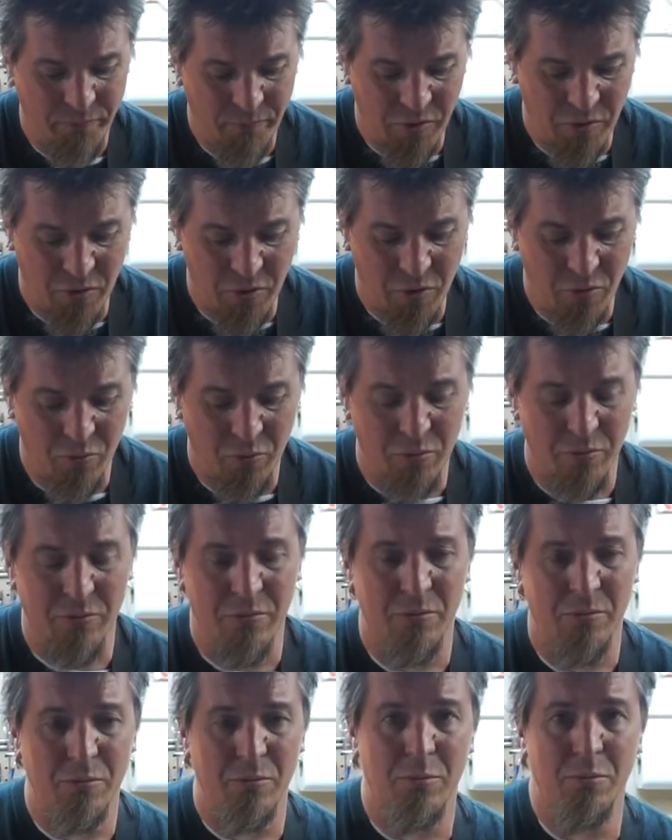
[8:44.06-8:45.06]

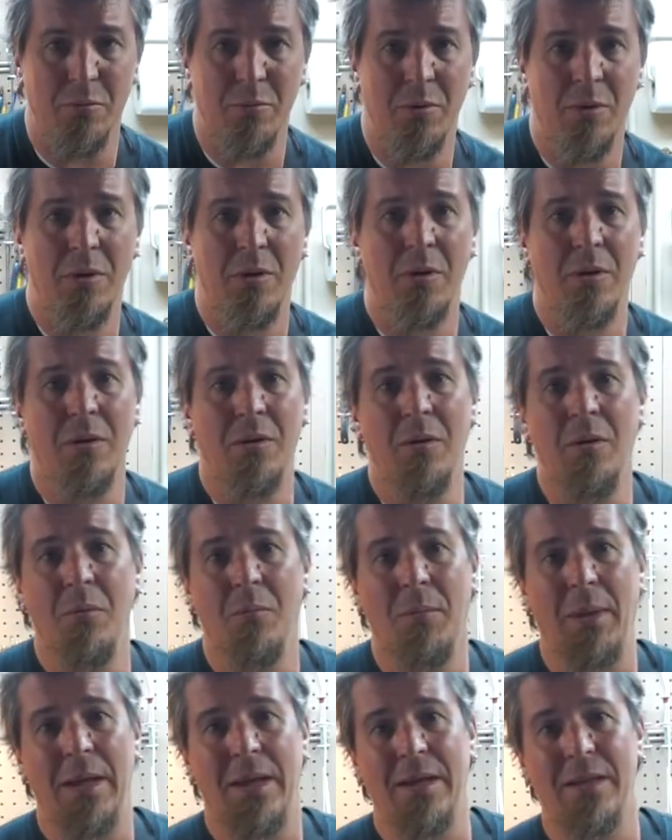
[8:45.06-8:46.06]
You
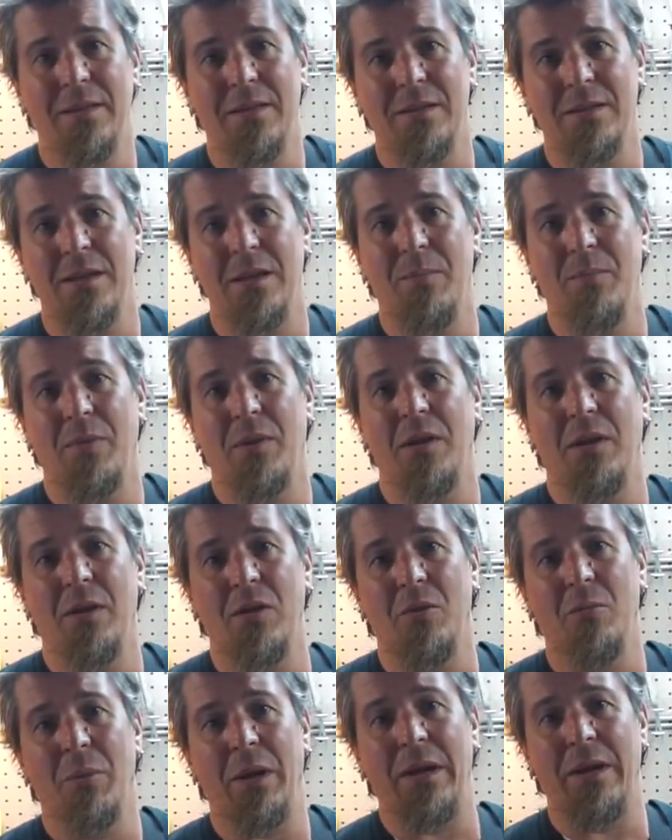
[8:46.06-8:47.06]
may get the same thing,
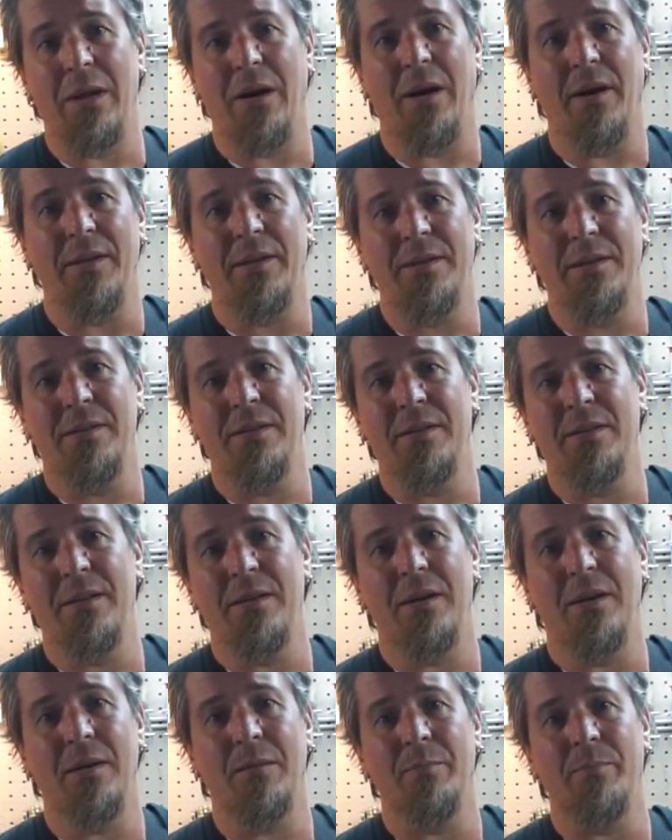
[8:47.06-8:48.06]
you may not.
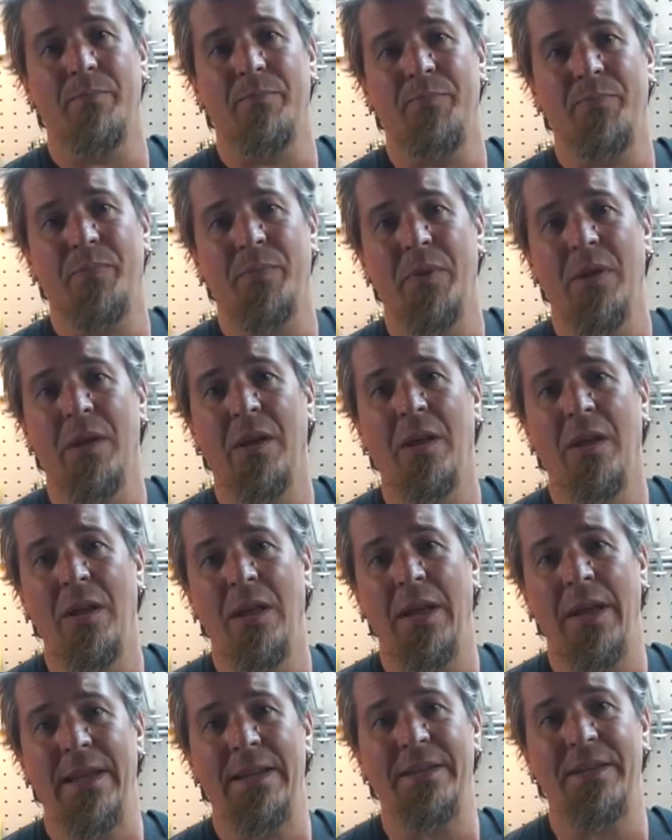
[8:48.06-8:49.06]

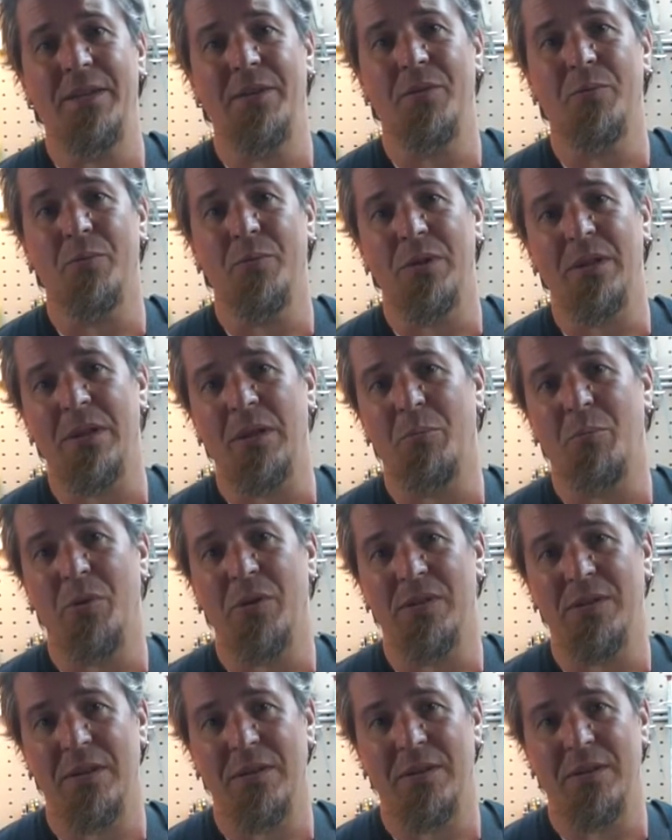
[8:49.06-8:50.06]
It didn't really
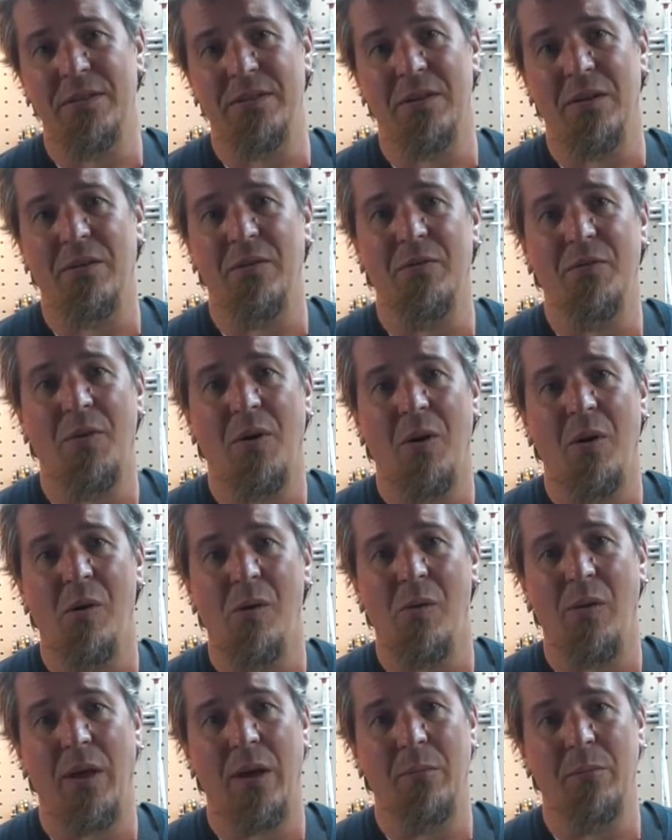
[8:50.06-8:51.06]
present itself
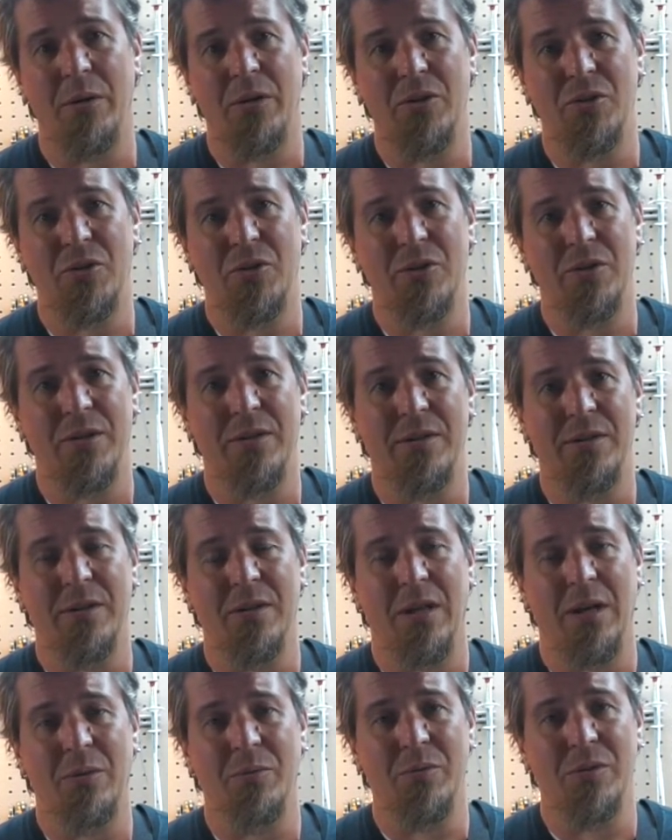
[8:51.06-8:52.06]
all that much until
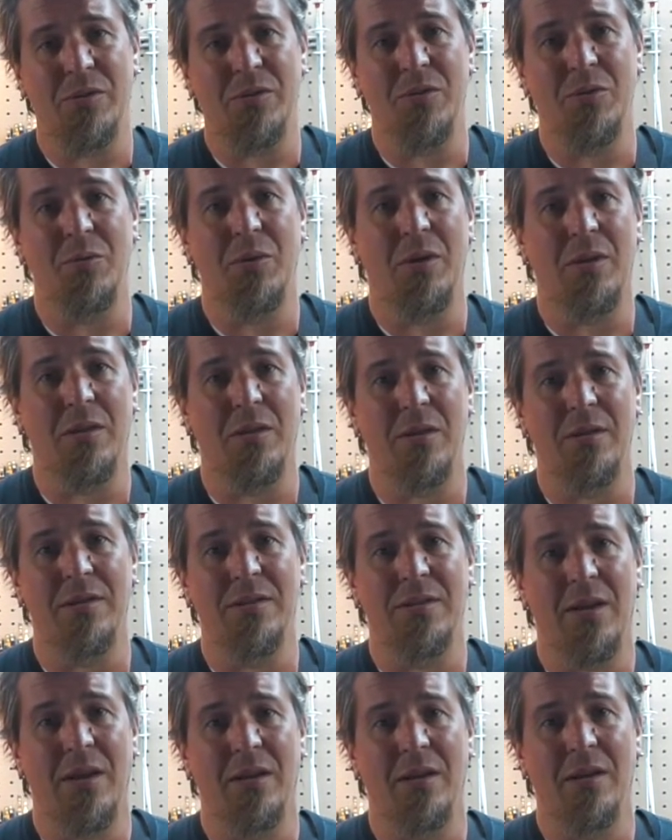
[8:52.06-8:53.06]
I was doing the
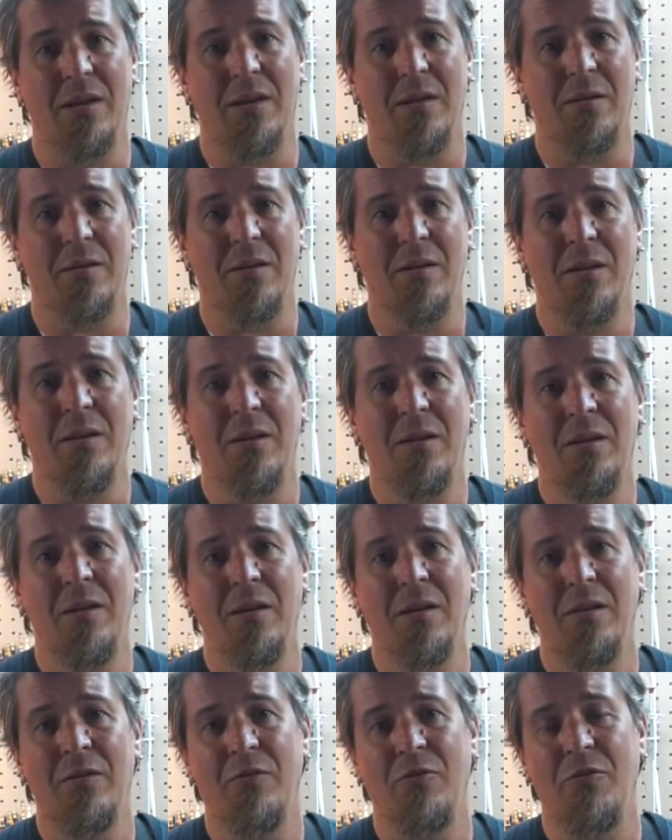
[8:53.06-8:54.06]
sanding and
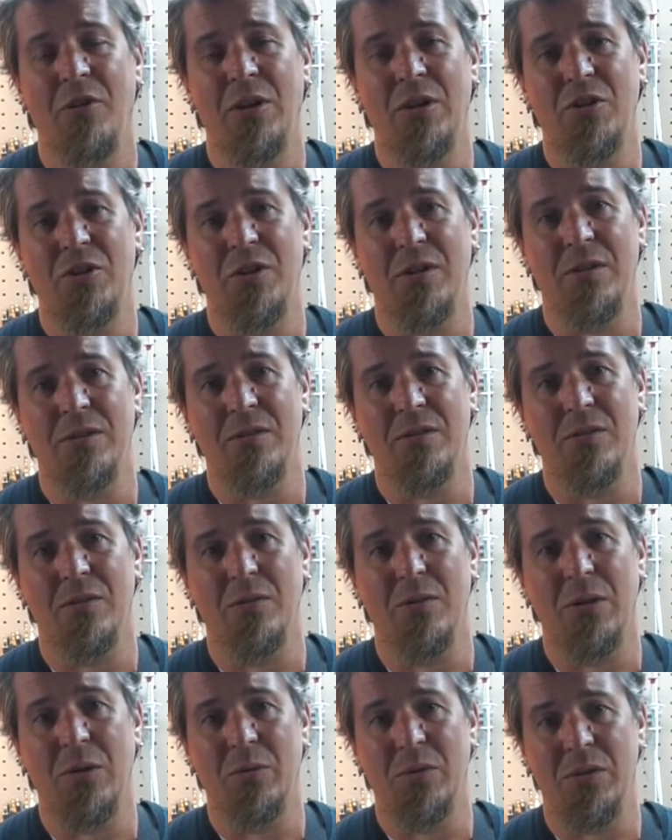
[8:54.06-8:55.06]
finishing, so
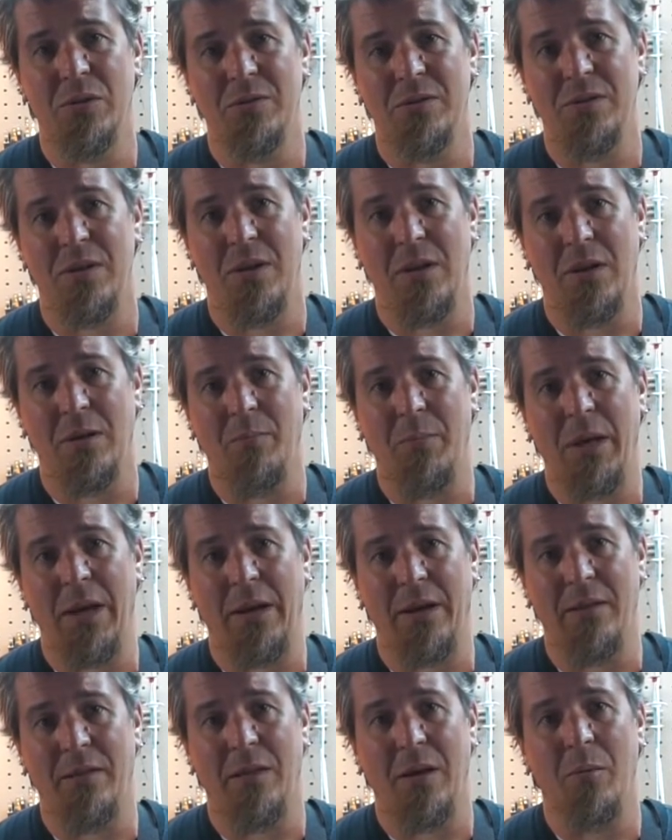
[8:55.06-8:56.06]
there was no sending it back
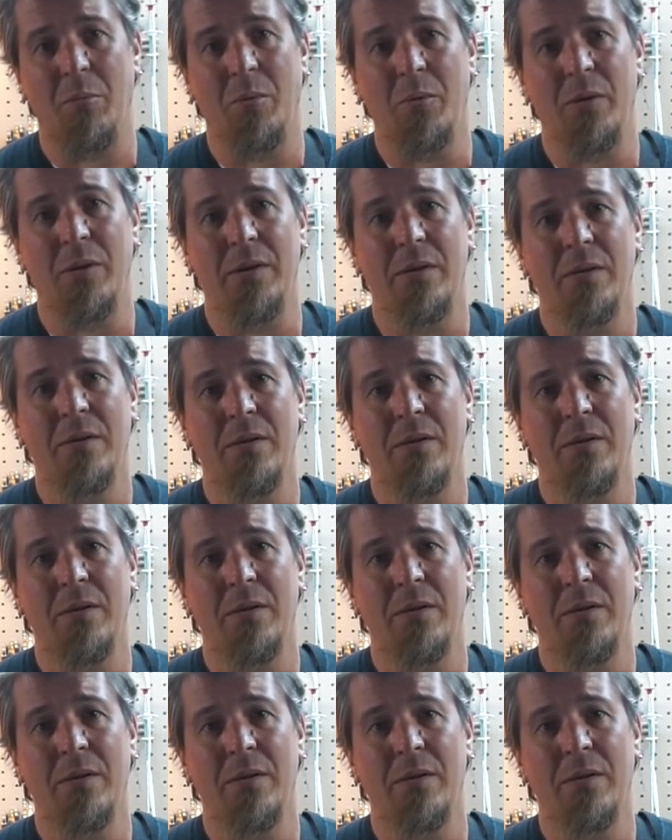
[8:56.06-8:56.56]
at that point.